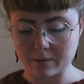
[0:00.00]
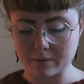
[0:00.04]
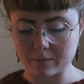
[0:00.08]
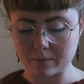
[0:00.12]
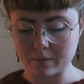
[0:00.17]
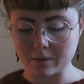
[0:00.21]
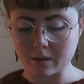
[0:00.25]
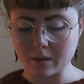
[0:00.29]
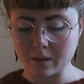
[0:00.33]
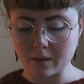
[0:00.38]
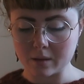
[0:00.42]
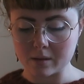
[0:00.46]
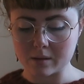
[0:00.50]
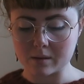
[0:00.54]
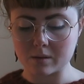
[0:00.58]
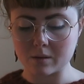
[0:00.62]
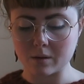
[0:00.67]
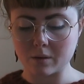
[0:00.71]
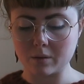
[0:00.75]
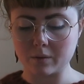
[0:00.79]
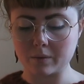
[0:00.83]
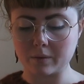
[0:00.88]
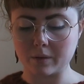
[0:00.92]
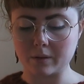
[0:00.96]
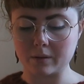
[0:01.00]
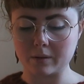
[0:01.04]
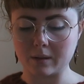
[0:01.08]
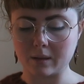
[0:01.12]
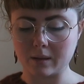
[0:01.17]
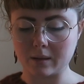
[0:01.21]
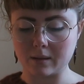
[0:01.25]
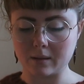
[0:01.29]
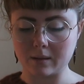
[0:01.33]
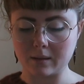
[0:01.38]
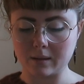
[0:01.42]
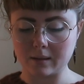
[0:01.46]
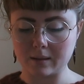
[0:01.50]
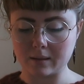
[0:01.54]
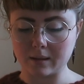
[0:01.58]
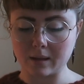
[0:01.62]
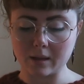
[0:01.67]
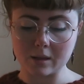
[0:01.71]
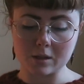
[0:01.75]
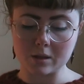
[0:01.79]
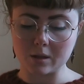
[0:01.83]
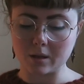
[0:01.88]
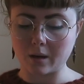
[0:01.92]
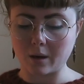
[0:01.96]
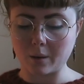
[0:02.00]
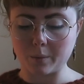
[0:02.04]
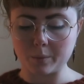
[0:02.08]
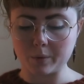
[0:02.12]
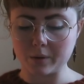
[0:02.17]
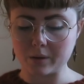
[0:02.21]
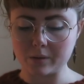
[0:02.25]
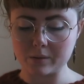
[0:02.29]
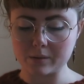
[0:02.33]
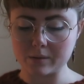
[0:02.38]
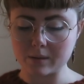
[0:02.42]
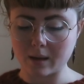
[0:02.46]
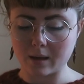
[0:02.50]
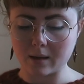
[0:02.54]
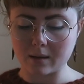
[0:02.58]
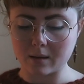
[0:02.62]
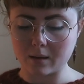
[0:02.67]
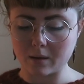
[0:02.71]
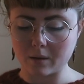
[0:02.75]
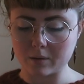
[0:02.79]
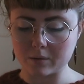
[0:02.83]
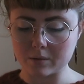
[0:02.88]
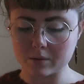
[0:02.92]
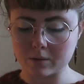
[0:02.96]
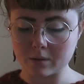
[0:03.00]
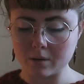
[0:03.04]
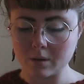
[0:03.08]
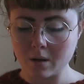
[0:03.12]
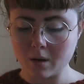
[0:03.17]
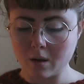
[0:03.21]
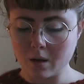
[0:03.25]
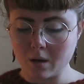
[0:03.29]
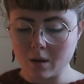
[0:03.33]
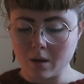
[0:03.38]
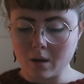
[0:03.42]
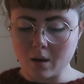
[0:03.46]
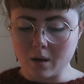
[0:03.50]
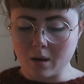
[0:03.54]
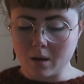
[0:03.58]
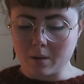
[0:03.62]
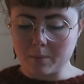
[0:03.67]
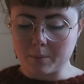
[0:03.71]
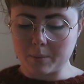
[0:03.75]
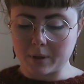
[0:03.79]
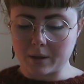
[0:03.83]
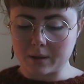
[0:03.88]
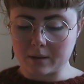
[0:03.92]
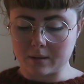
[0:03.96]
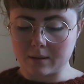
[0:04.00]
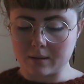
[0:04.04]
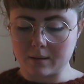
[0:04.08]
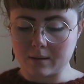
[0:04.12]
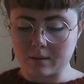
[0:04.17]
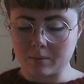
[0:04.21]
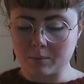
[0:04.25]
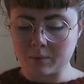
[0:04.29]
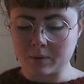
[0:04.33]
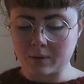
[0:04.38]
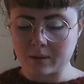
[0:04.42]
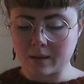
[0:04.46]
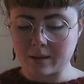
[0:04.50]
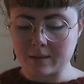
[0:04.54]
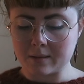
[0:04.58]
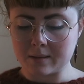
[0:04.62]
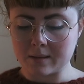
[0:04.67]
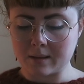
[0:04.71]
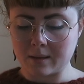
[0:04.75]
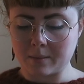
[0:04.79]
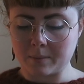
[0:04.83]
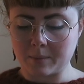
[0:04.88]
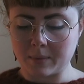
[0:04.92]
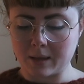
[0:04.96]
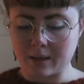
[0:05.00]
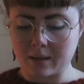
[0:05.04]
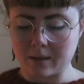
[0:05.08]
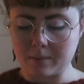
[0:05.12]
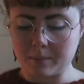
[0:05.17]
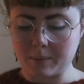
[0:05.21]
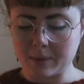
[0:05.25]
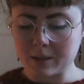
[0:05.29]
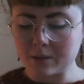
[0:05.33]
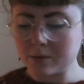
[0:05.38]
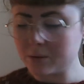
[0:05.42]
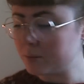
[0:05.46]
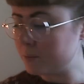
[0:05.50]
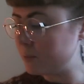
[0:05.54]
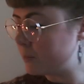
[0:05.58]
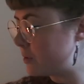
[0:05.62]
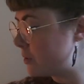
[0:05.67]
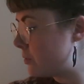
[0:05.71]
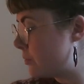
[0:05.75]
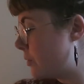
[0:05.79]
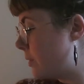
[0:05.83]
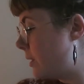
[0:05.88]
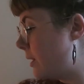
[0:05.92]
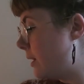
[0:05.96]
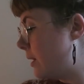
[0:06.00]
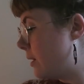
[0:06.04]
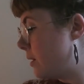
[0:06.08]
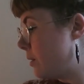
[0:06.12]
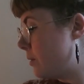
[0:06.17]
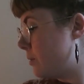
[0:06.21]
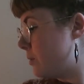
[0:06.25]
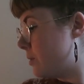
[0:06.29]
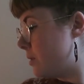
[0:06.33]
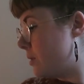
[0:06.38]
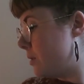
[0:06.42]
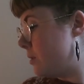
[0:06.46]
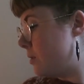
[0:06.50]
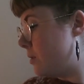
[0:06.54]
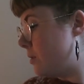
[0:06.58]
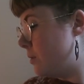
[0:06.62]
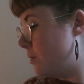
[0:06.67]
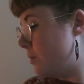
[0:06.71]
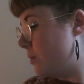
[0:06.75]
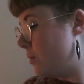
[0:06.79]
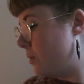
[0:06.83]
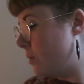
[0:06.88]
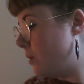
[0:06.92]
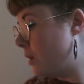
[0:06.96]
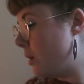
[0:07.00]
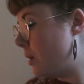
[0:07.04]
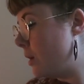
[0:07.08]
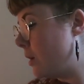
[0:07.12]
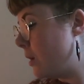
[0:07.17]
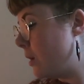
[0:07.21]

of stove in the kitchen, and we used that a lot. But the one outside my bedroom was really cozy to